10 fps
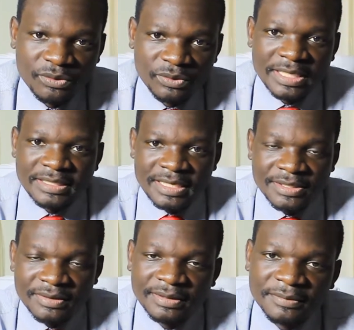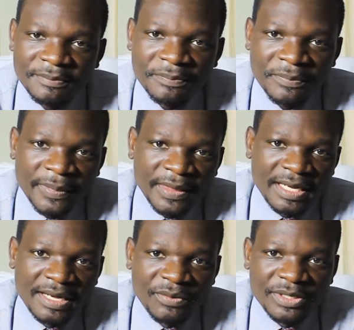today's lesson,
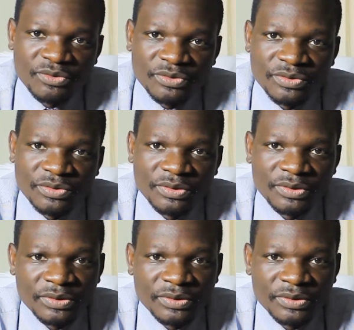I want to